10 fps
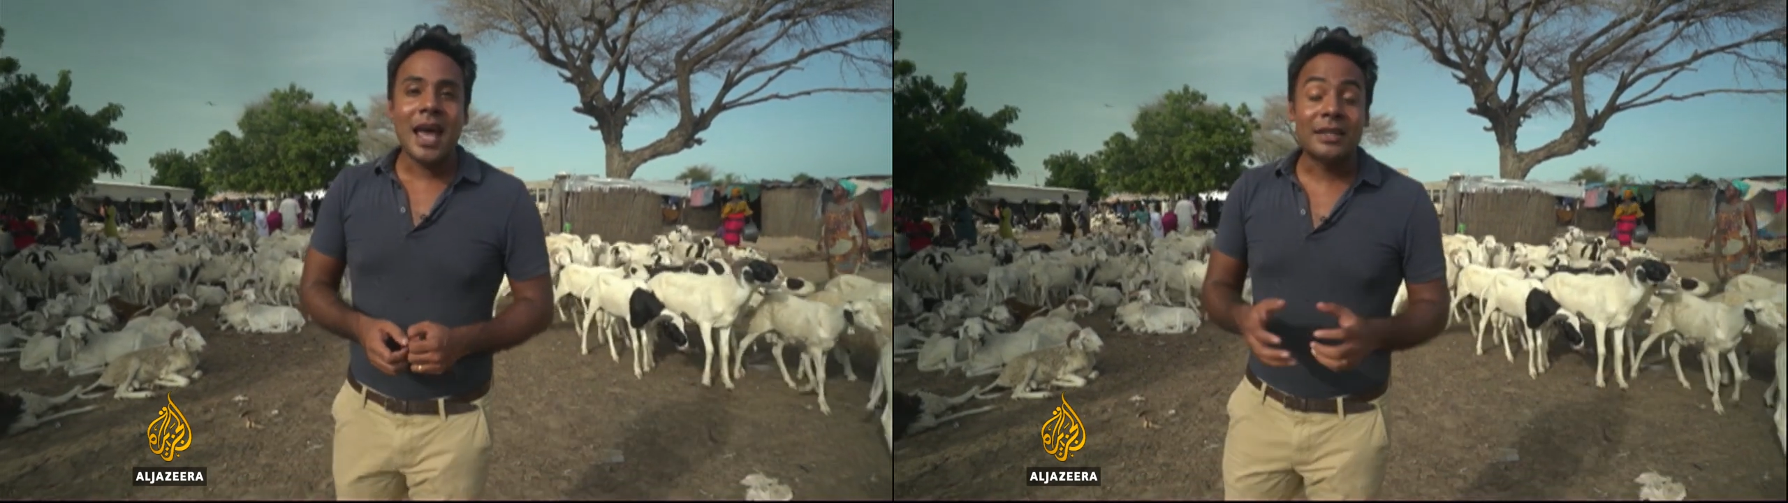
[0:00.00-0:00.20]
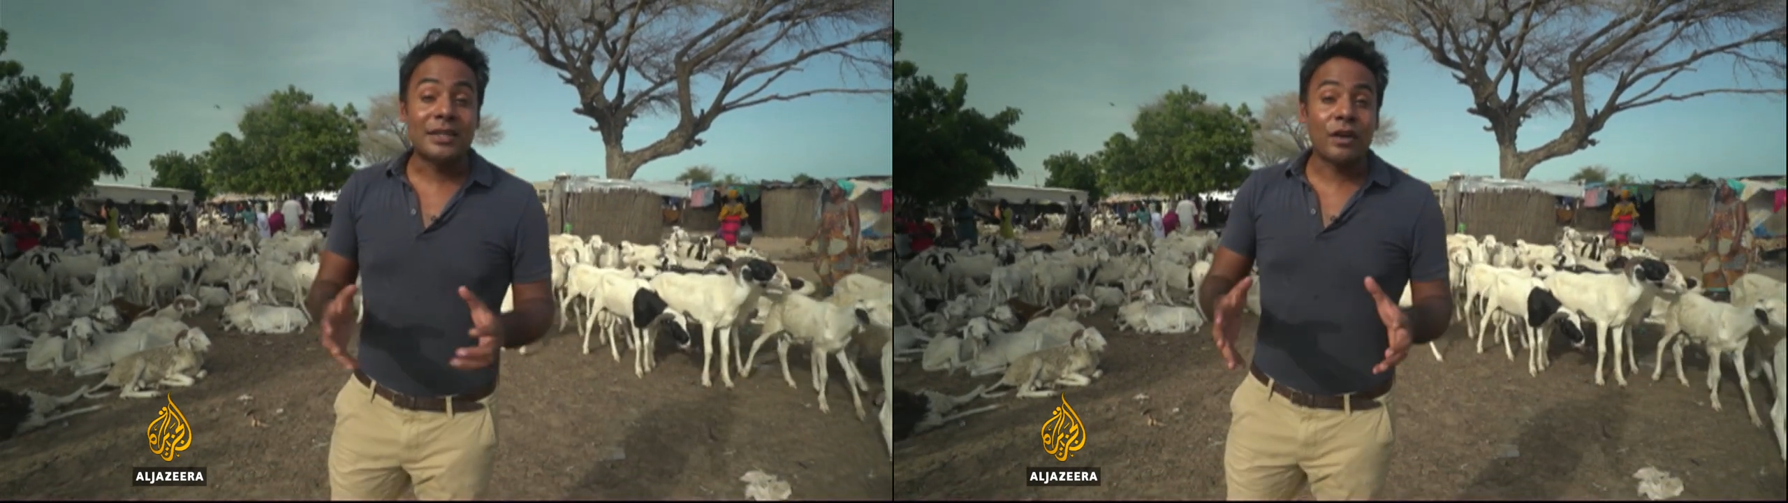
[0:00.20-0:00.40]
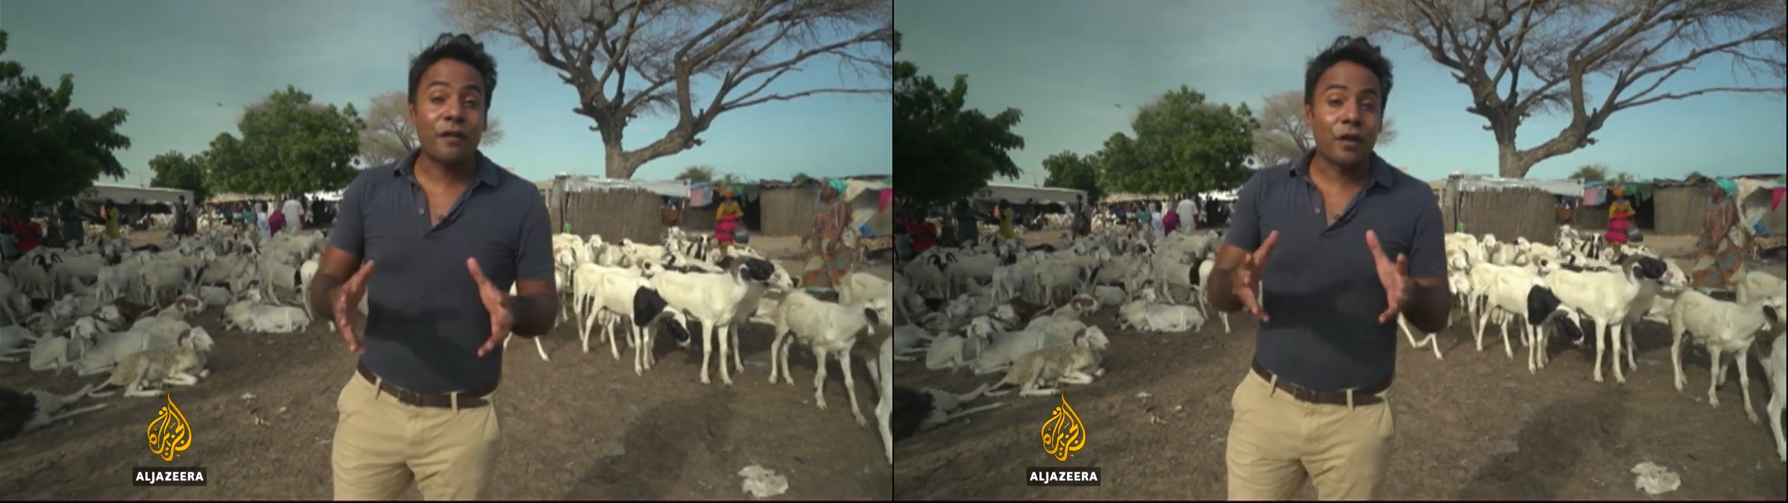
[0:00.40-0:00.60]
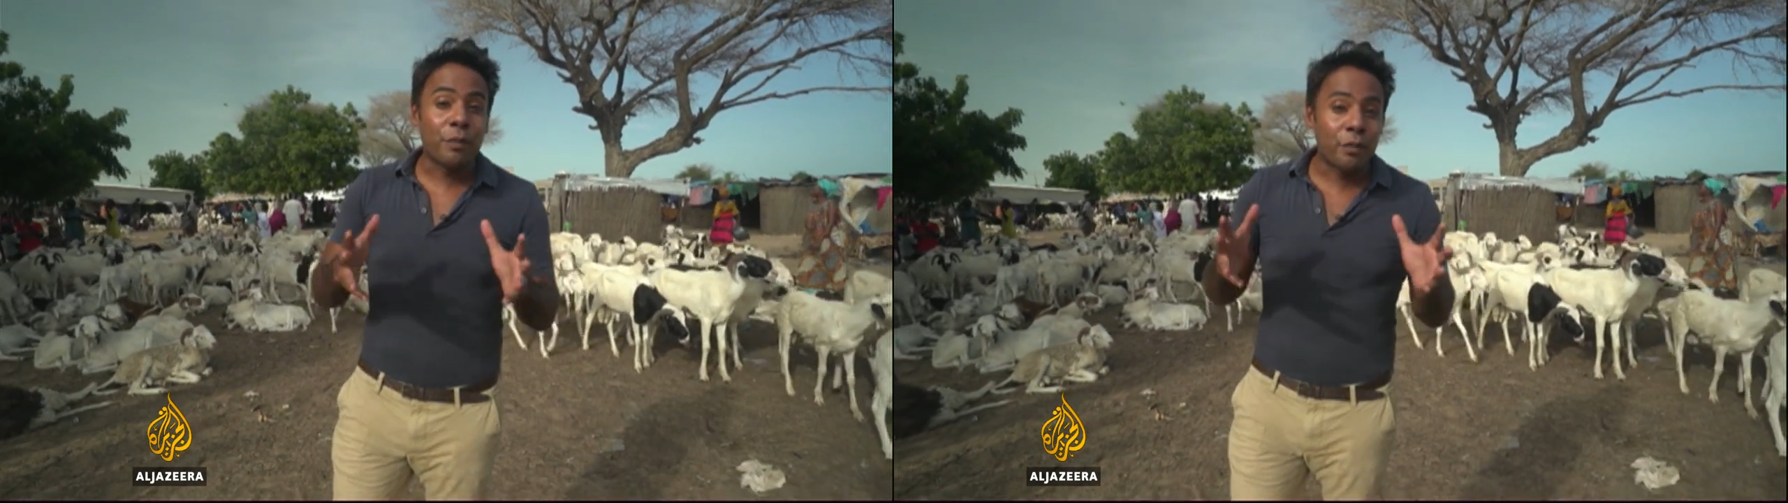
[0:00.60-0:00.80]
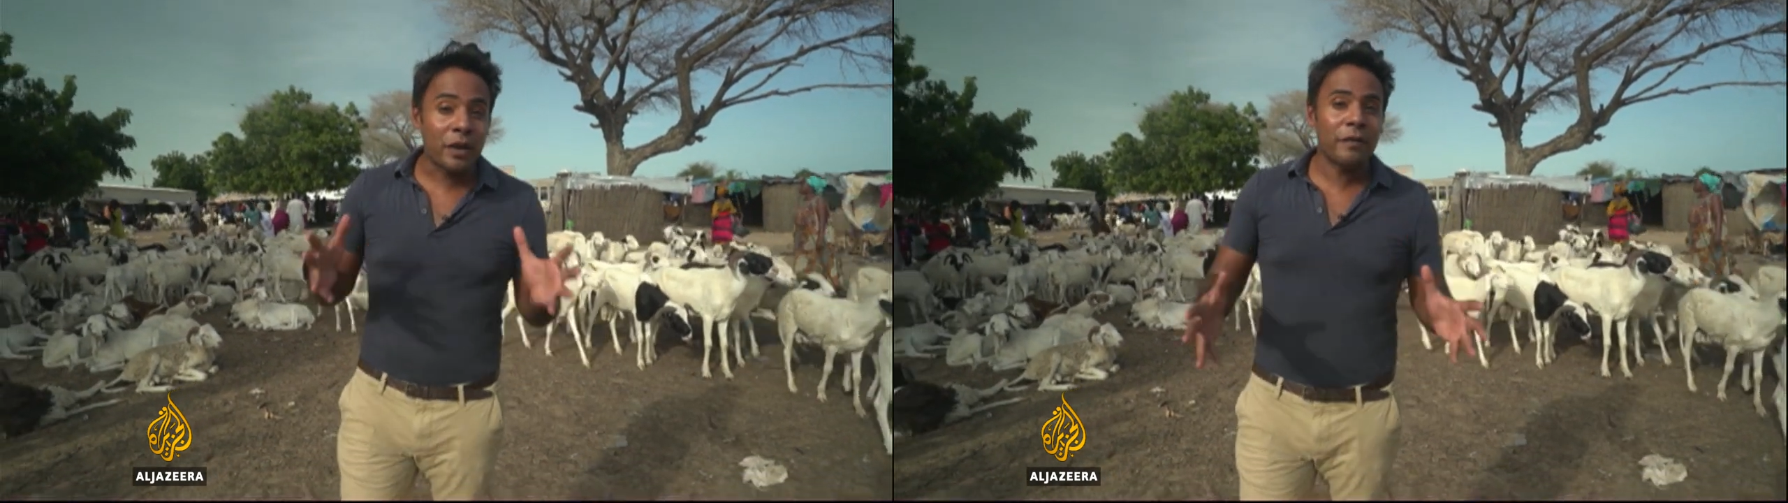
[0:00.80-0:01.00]
And so for
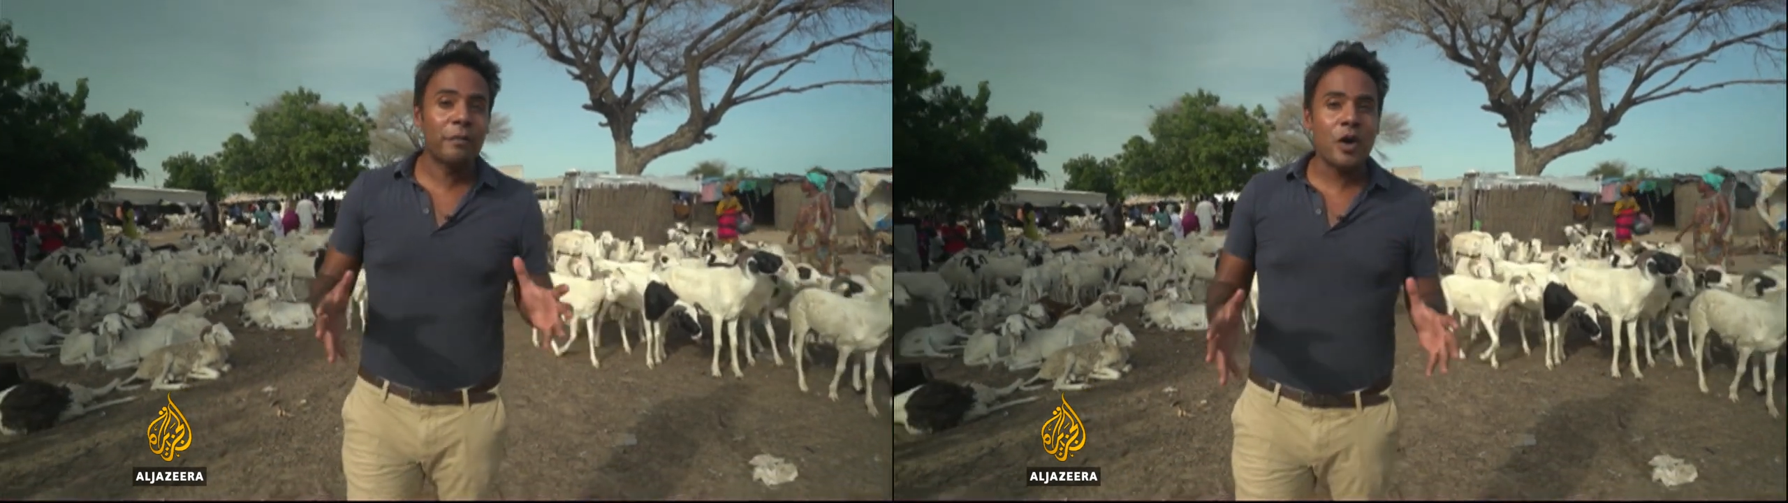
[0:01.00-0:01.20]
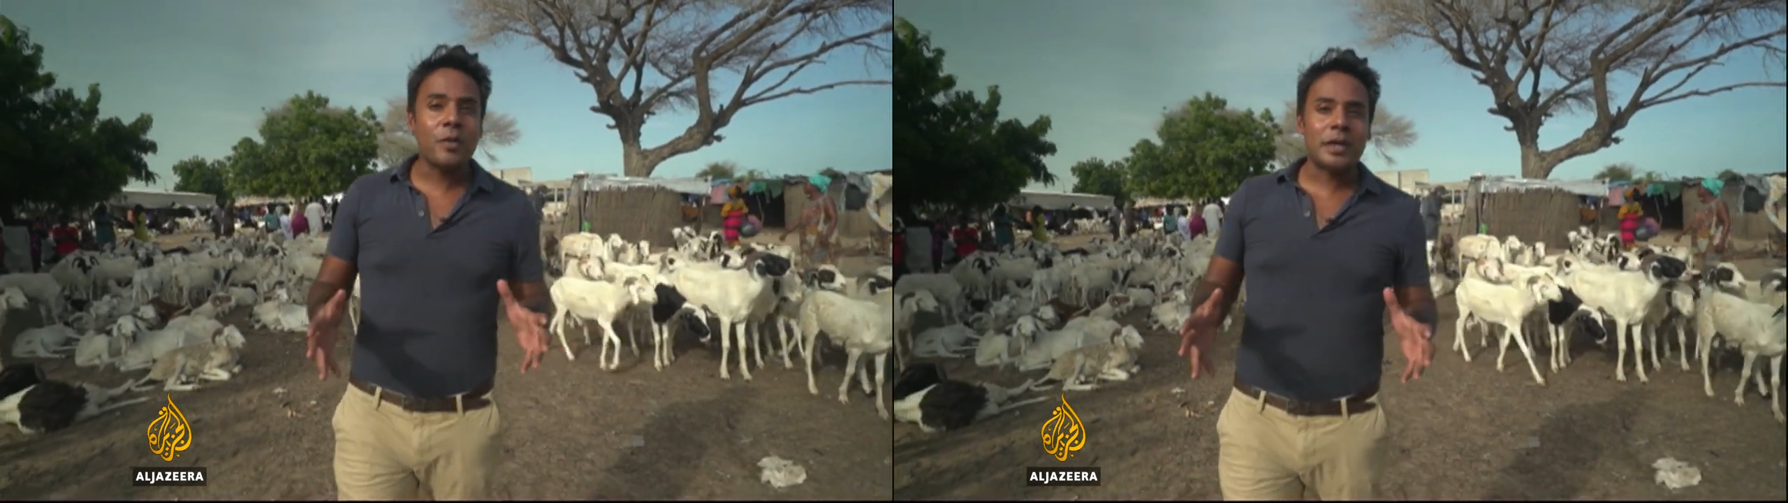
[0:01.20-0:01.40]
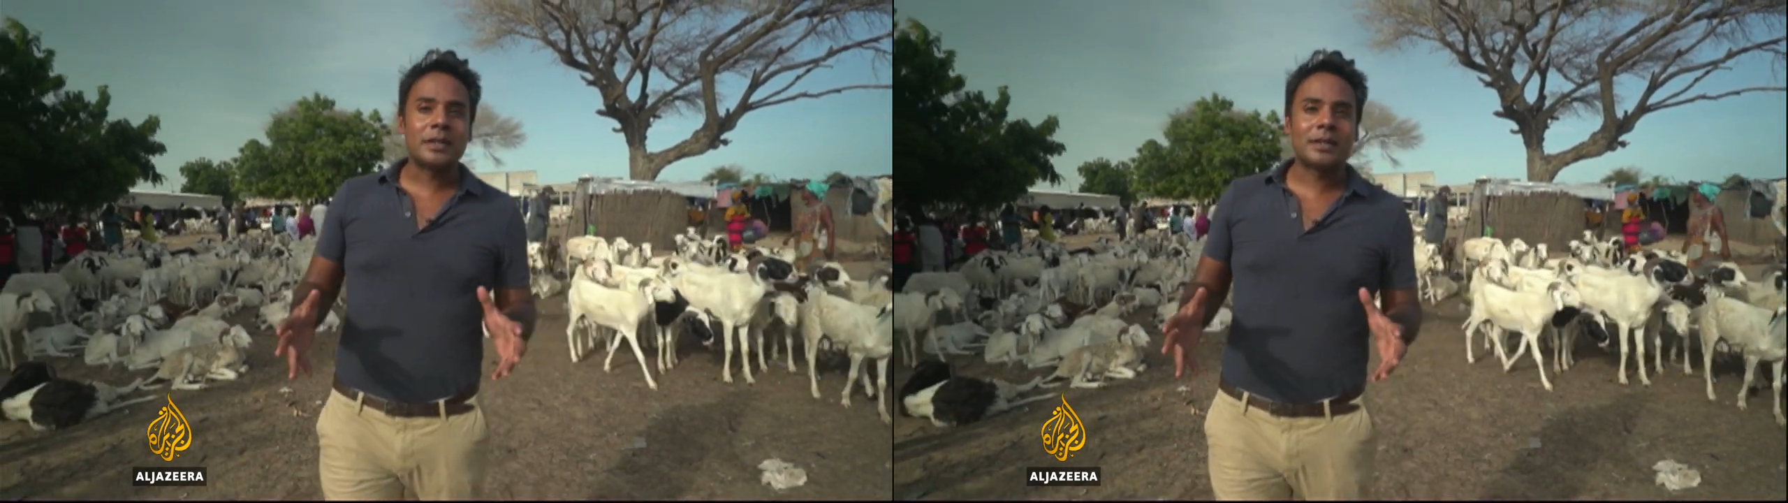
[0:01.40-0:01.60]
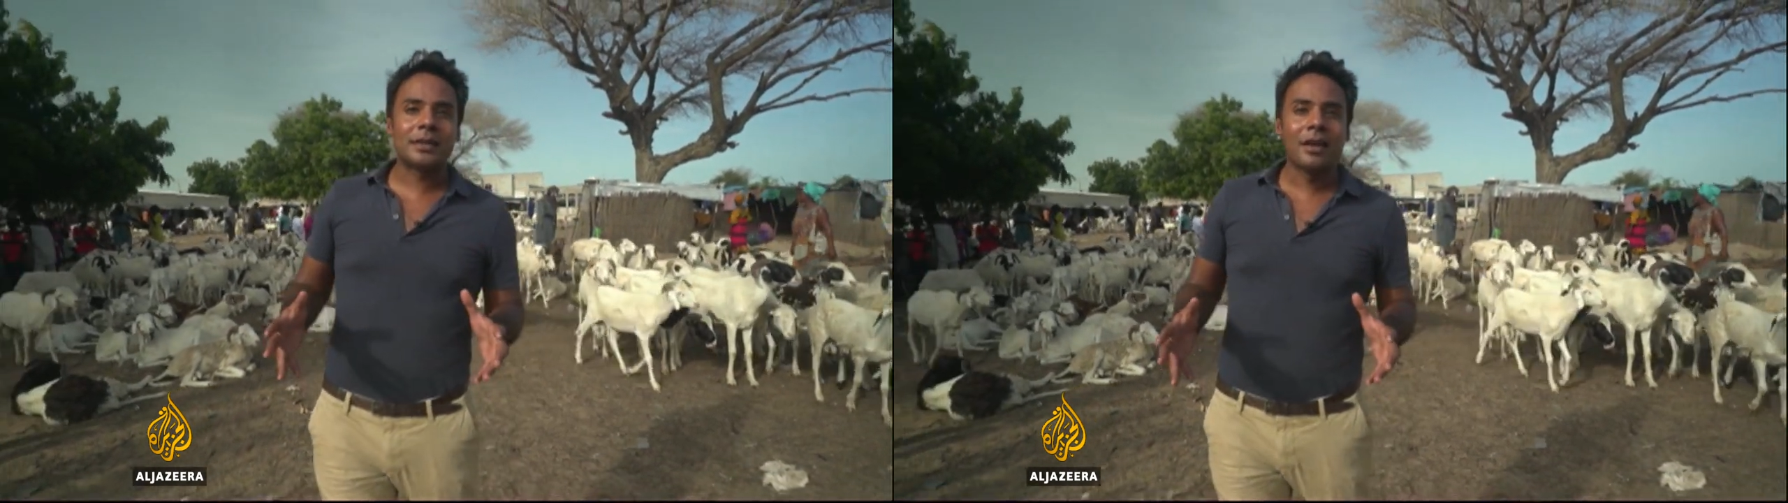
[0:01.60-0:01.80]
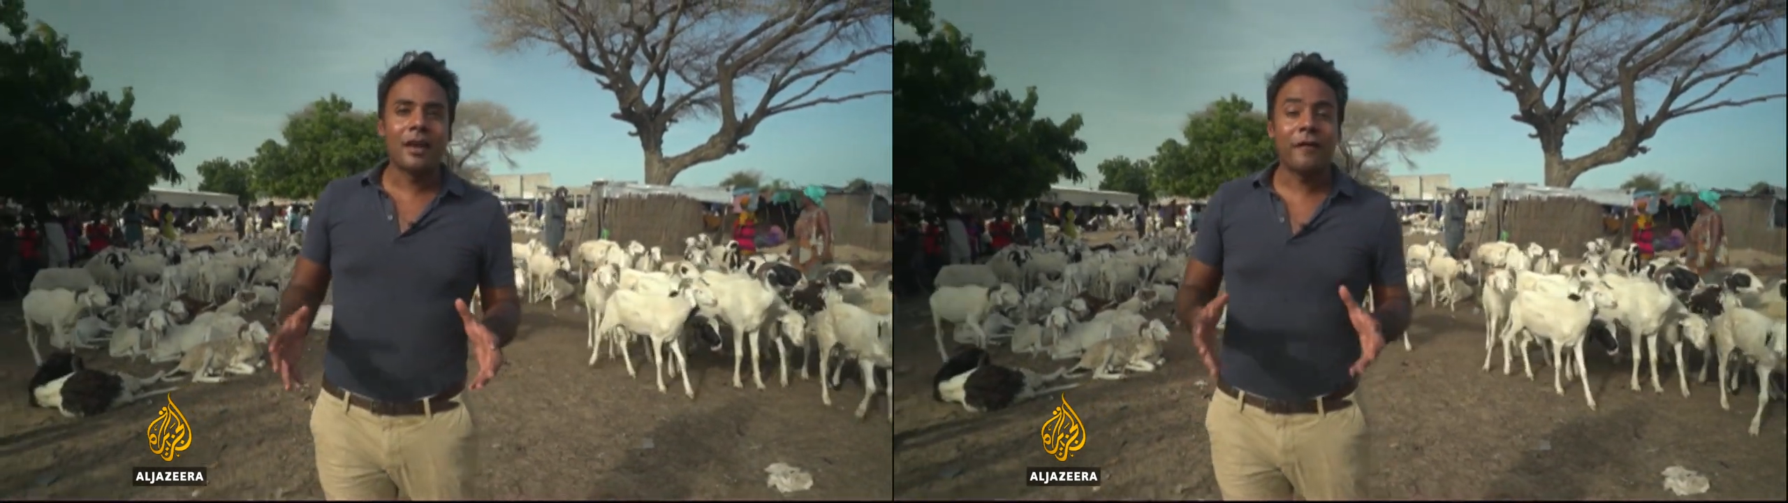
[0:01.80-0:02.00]
a brief moment,